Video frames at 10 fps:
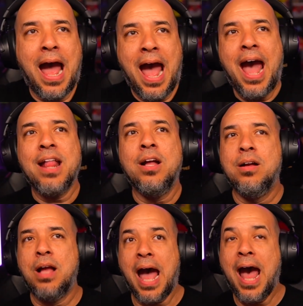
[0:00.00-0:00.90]
had
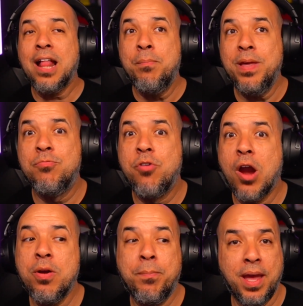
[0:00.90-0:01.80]
to be
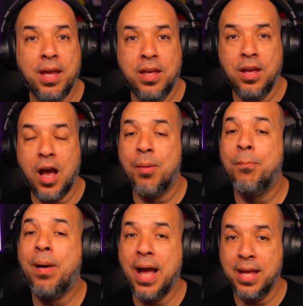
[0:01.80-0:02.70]
very picky on
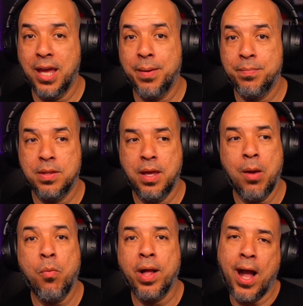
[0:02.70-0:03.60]
buying games. And
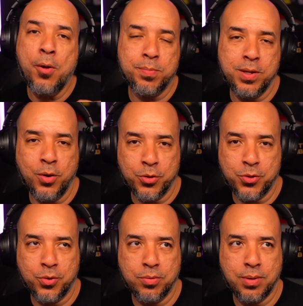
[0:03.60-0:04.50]
what helped me
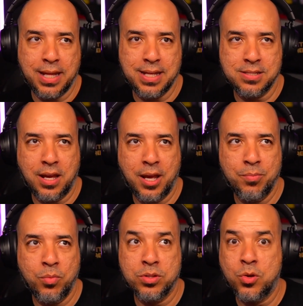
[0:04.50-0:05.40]
also at that time
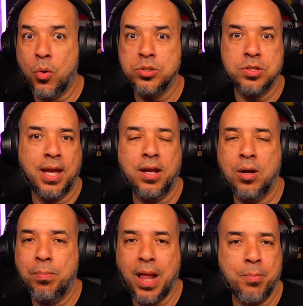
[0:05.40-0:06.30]
was going to like a
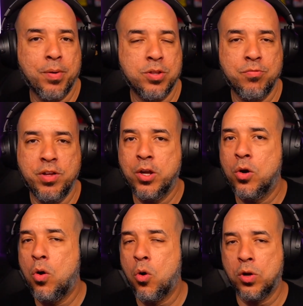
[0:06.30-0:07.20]
Blockbuster Video
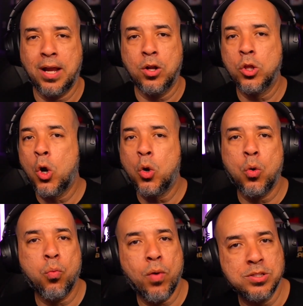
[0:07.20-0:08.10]
or like a local
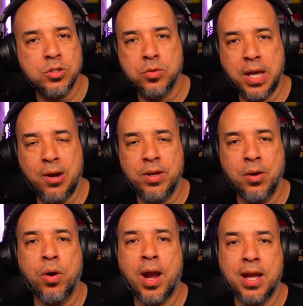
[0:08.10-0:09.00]
rental area
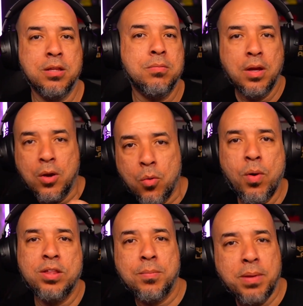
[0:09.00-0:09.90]
where I could
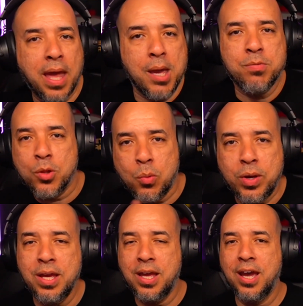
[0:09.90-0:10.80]
rent some games to the
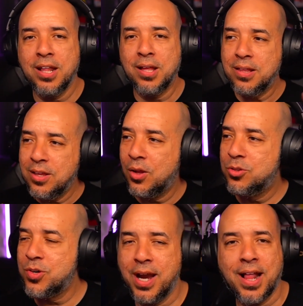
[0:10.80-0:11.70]
weekend and
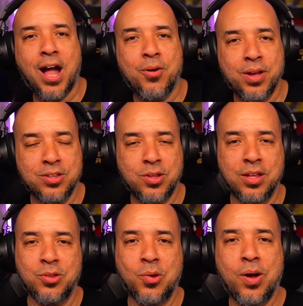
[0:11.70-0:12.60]
try it out and
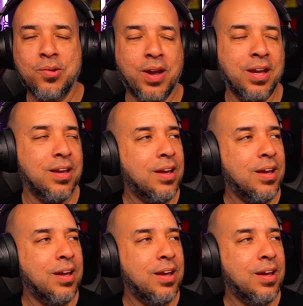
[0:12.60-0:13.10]
so on, right?